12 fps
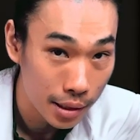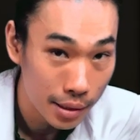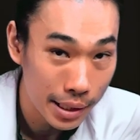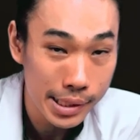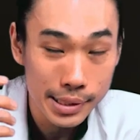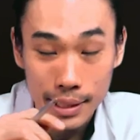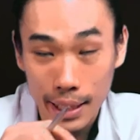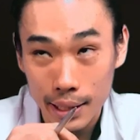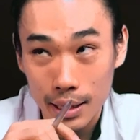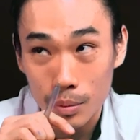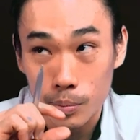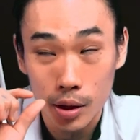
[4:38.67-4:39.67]
This is
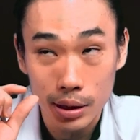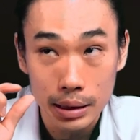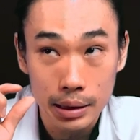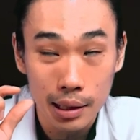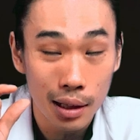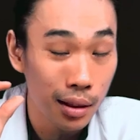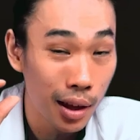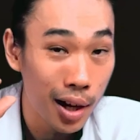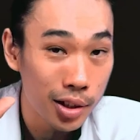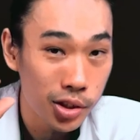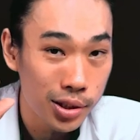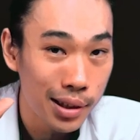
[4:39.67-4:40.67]
about the
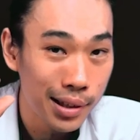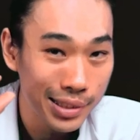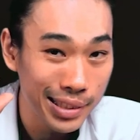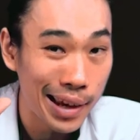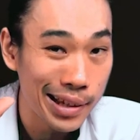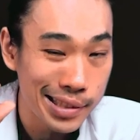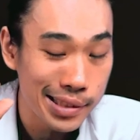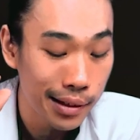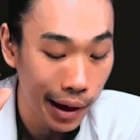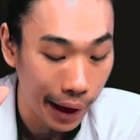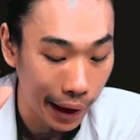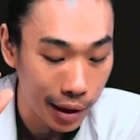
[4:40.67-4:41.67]
large size
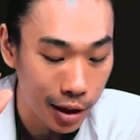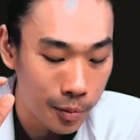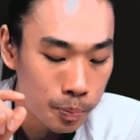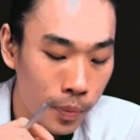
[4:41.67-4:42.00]
egg.